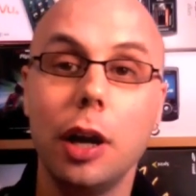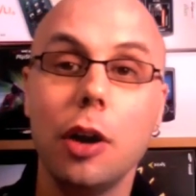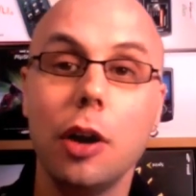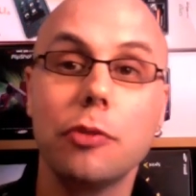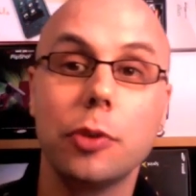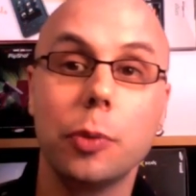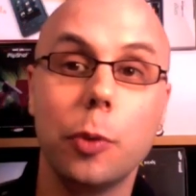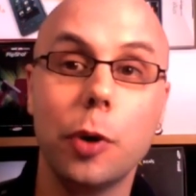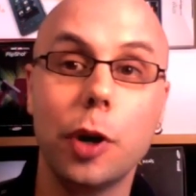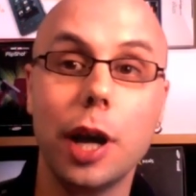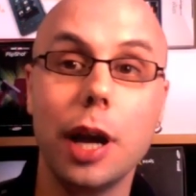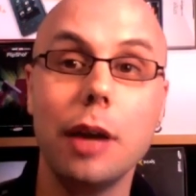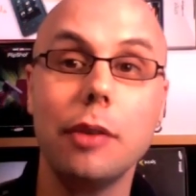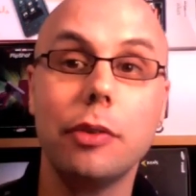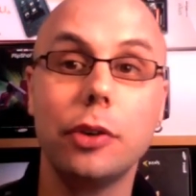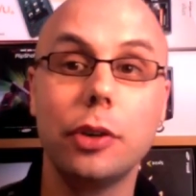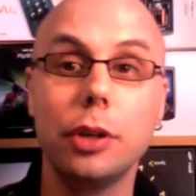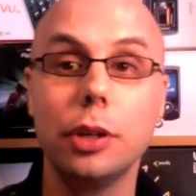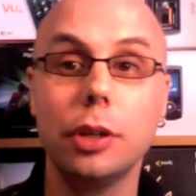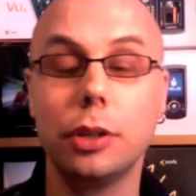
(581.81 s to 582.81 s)
From what I've
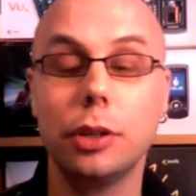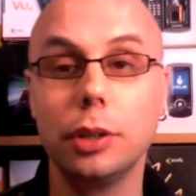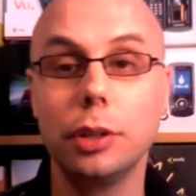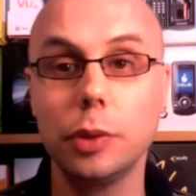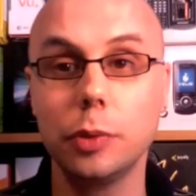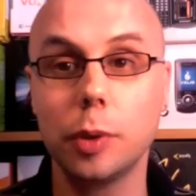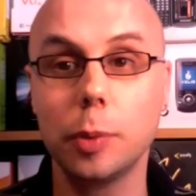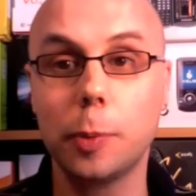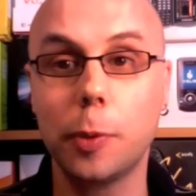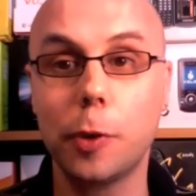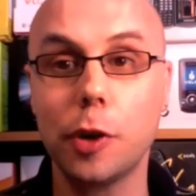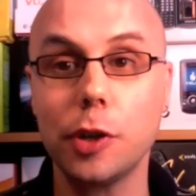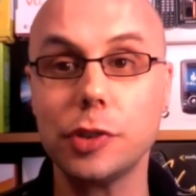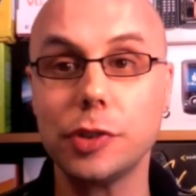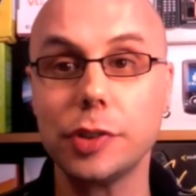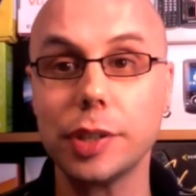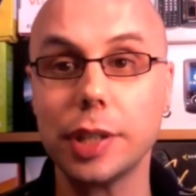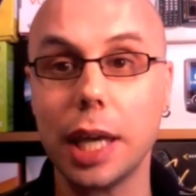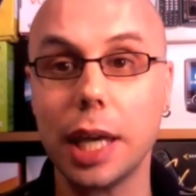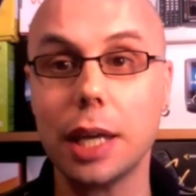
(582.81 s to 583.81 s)
heard, early reports
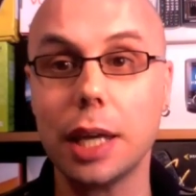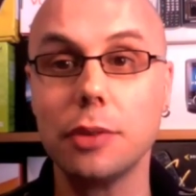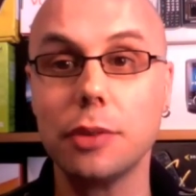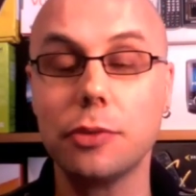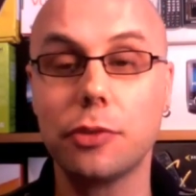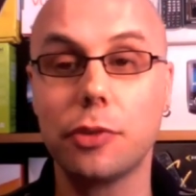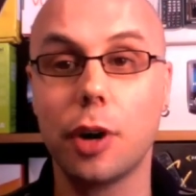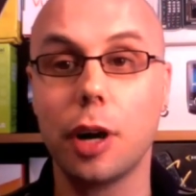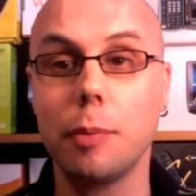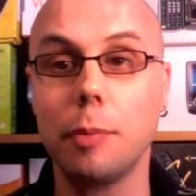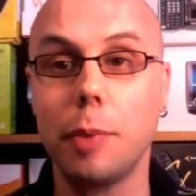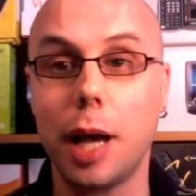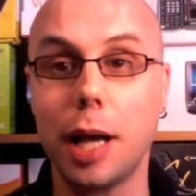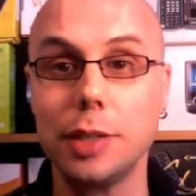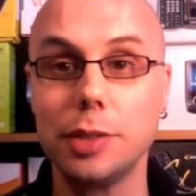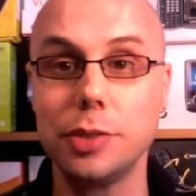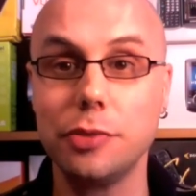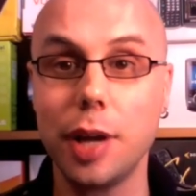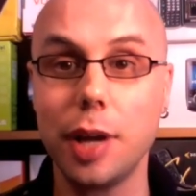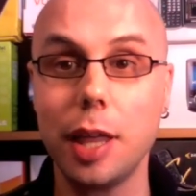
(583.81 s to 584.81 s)
again from
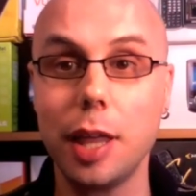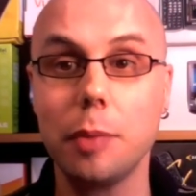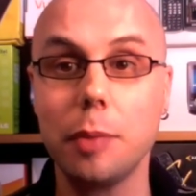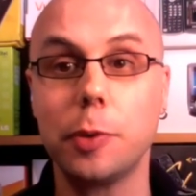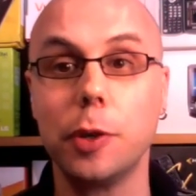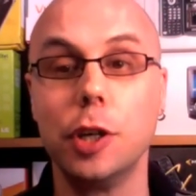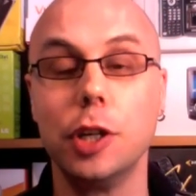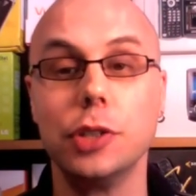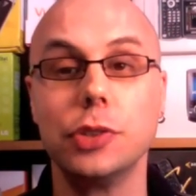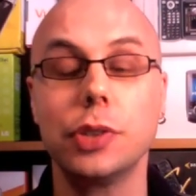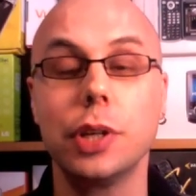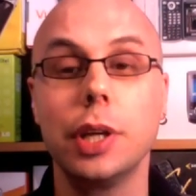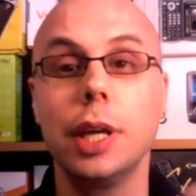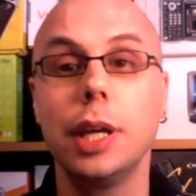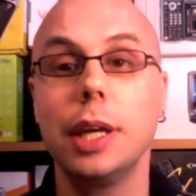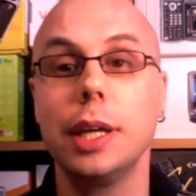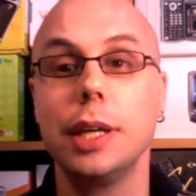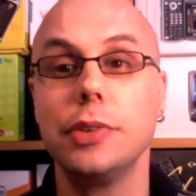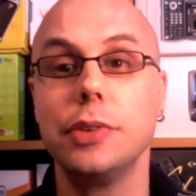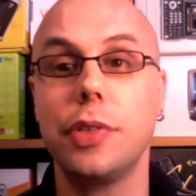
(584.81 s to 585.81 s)
developers
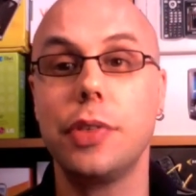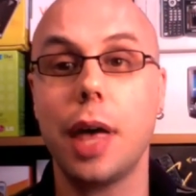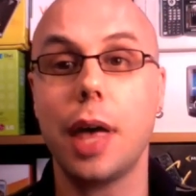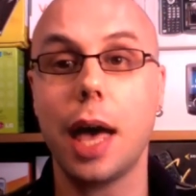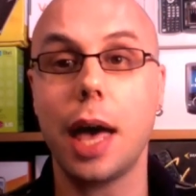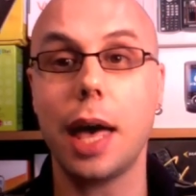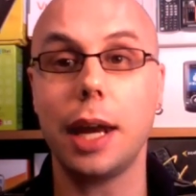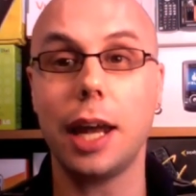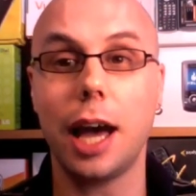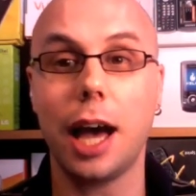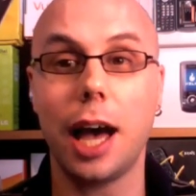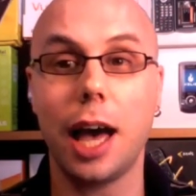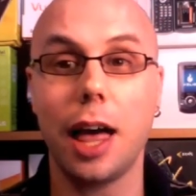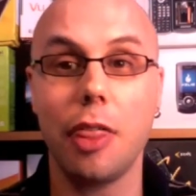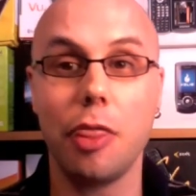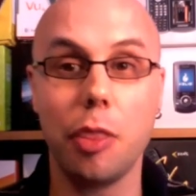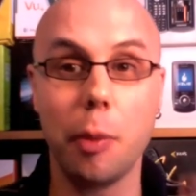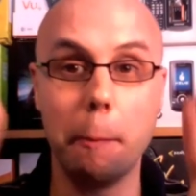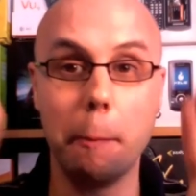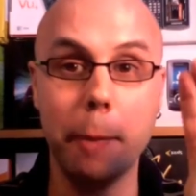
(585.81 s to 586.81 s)
is
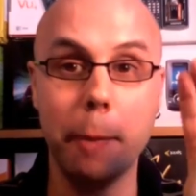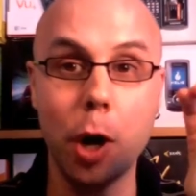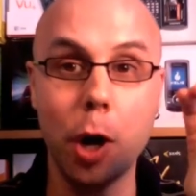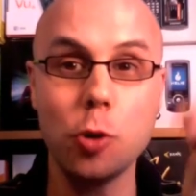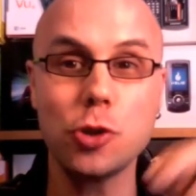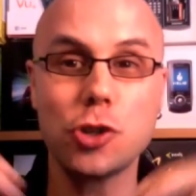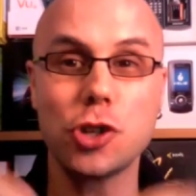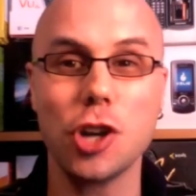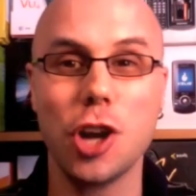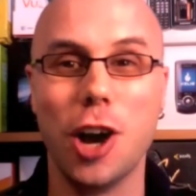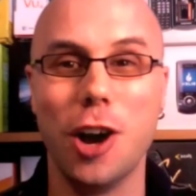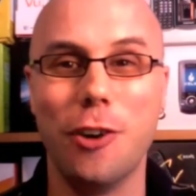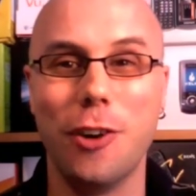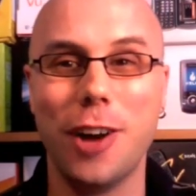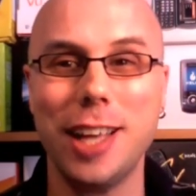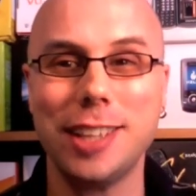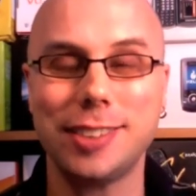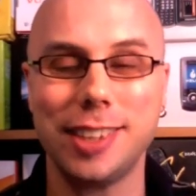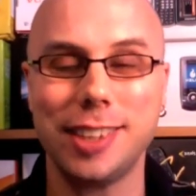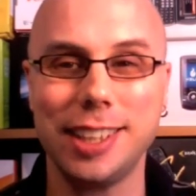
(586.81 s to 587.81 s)
that the Mojo
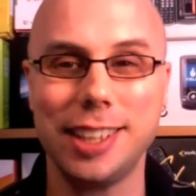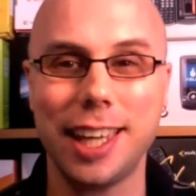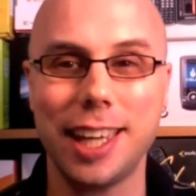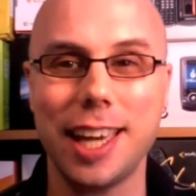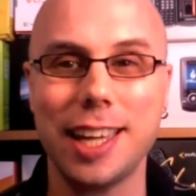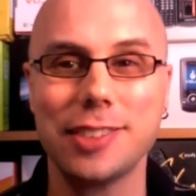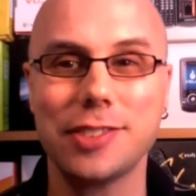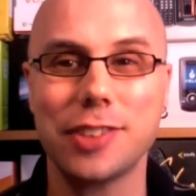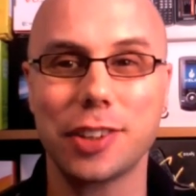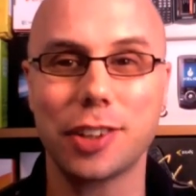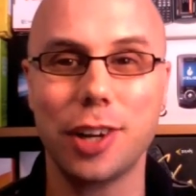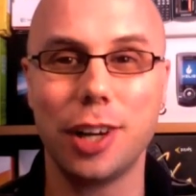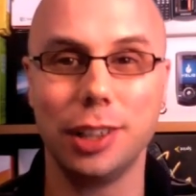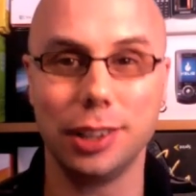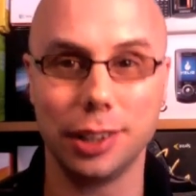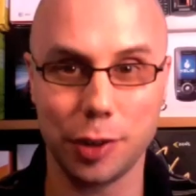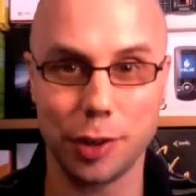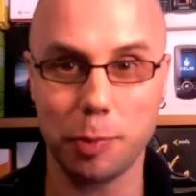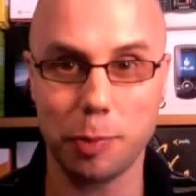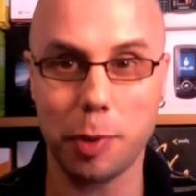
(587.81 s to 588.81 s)
SDK, as they're
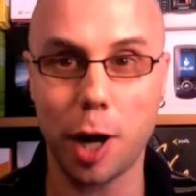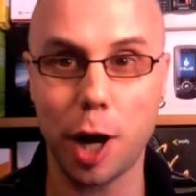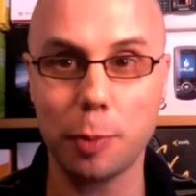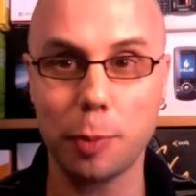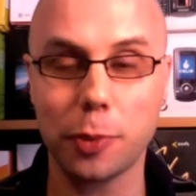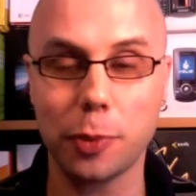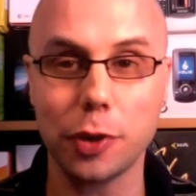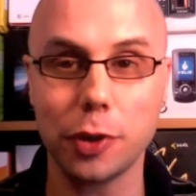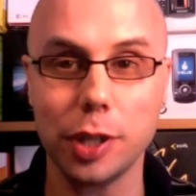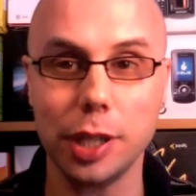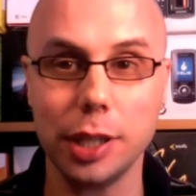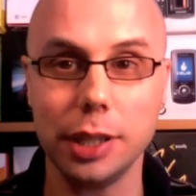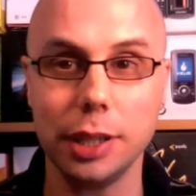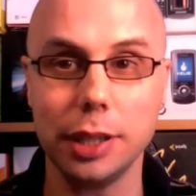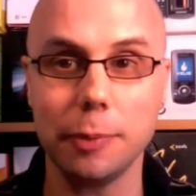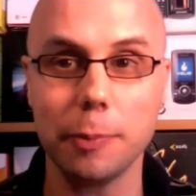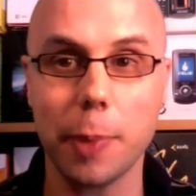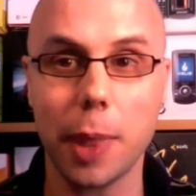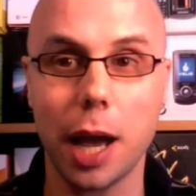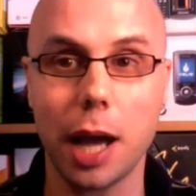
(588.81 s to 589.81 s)
calling it, the Palm
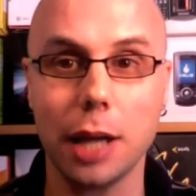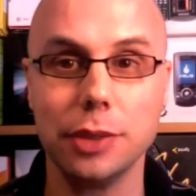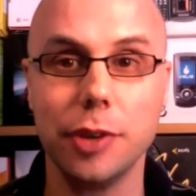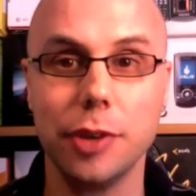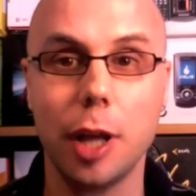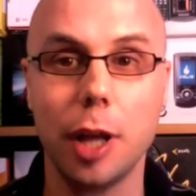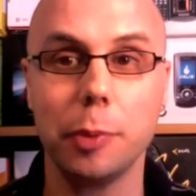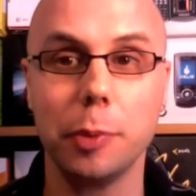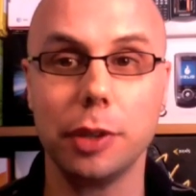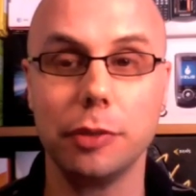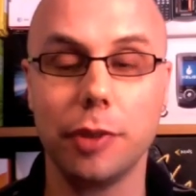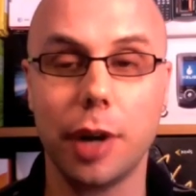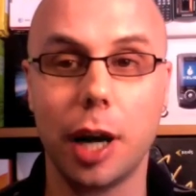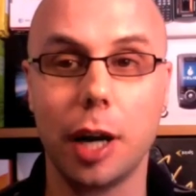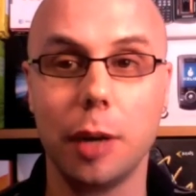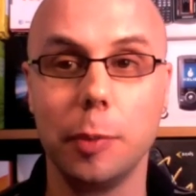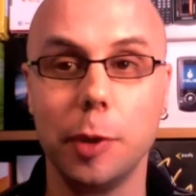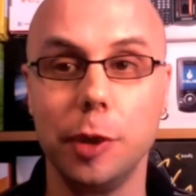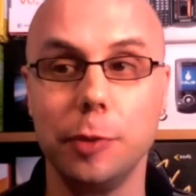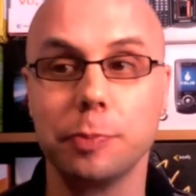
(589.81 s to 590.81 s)
Pre development
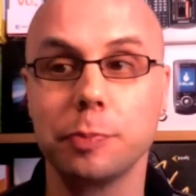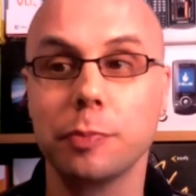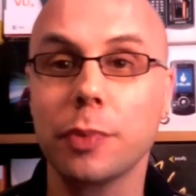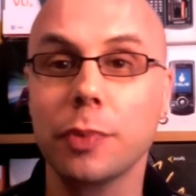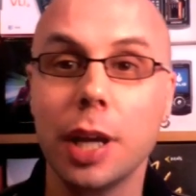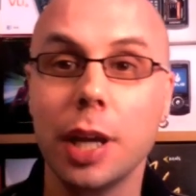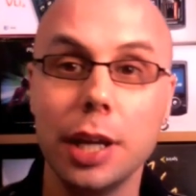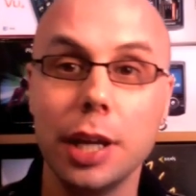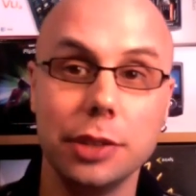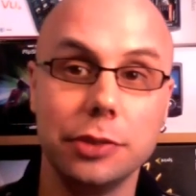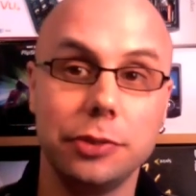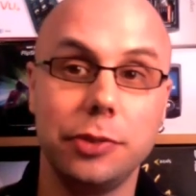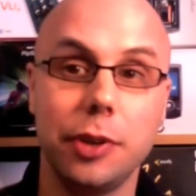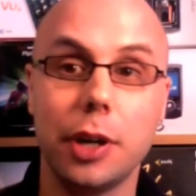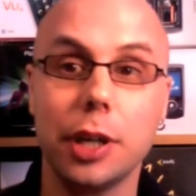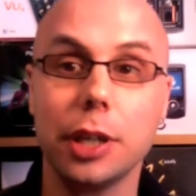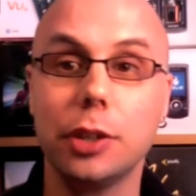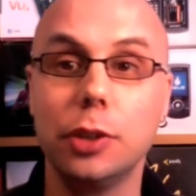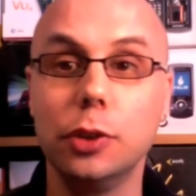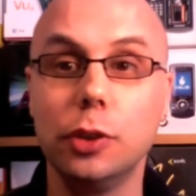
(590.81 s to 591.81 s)
environment, is
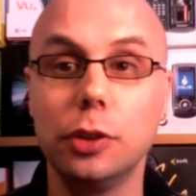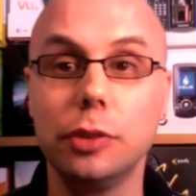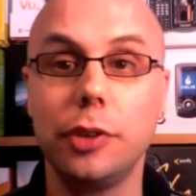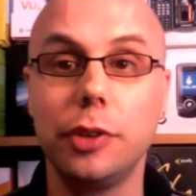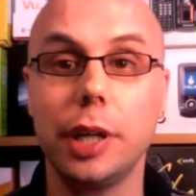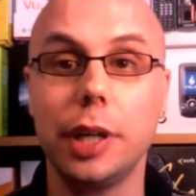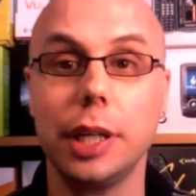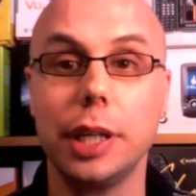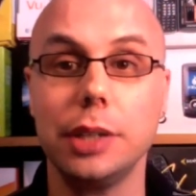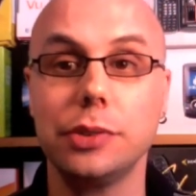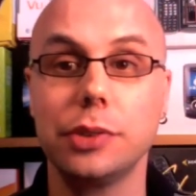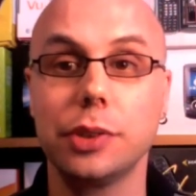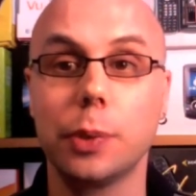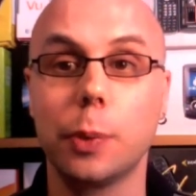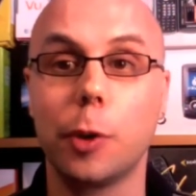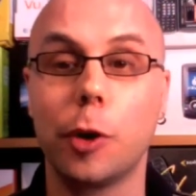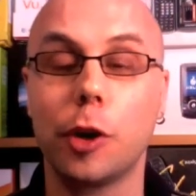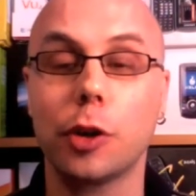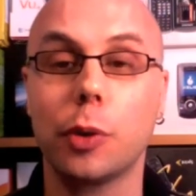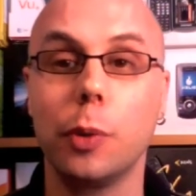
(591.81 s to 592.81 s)
very cool, very easy to
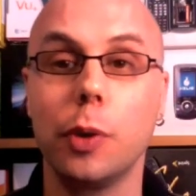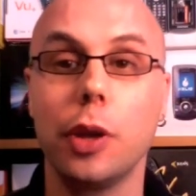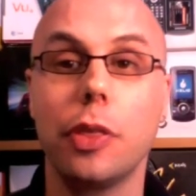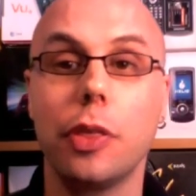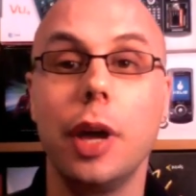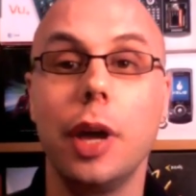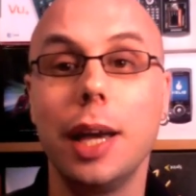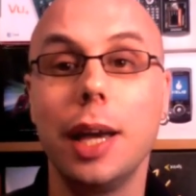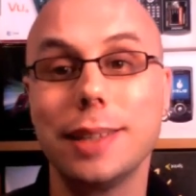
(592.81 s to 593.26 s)
work with.